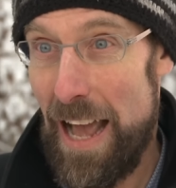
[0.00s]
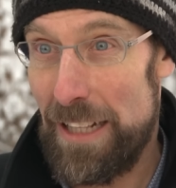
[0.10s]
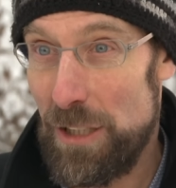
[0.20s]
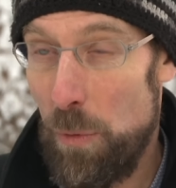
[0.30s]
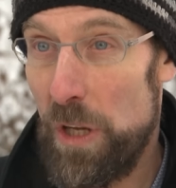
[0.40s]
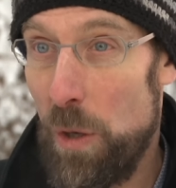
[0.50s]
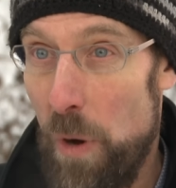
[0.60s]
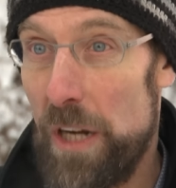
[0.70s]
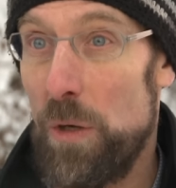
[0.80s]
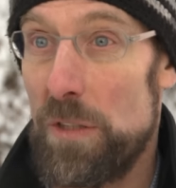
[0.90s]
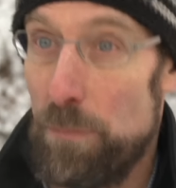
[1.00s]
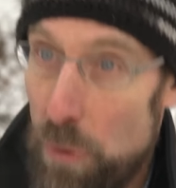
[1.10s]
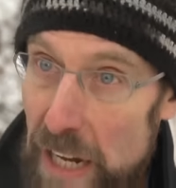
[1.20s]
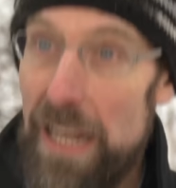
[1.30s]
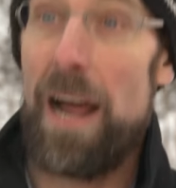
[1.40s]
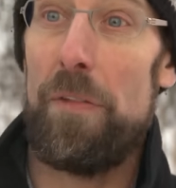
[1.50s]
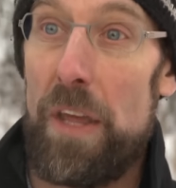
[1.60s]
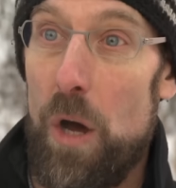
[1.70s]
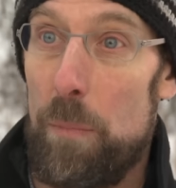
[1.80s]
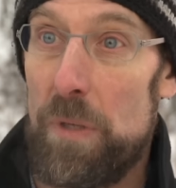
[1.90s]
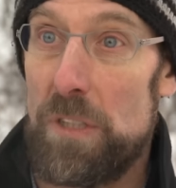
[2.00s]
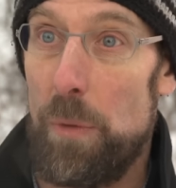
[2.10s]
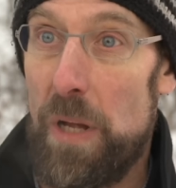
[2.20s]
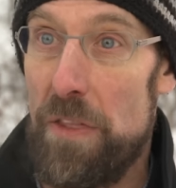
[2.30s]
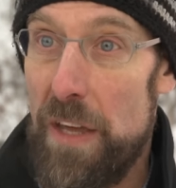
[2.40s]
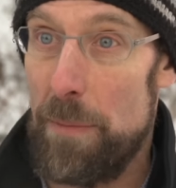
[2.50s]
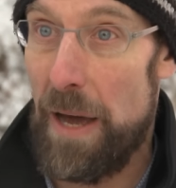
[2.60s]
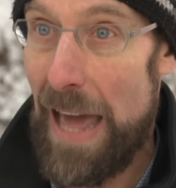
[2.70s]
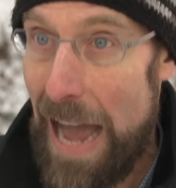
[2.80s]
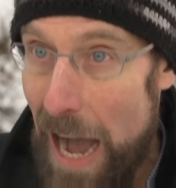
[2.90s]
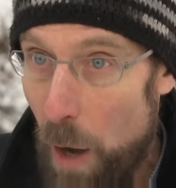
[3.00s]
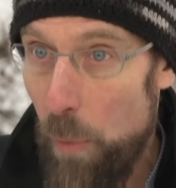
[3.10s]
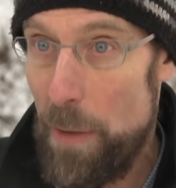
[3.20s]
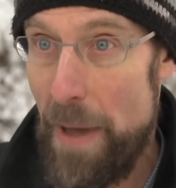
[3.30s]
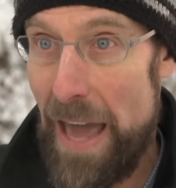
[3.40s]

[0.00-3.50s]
And so what you want to do is bring it out in the open so we can think about how we